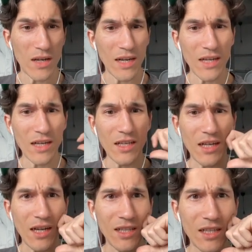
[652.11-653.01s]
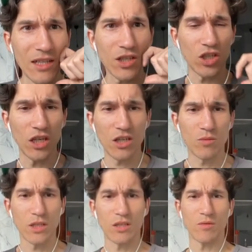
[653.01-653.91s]
I I I didn't change
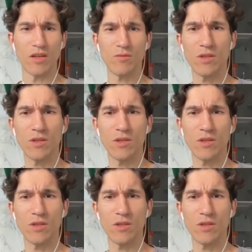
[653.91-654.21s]
with him, right?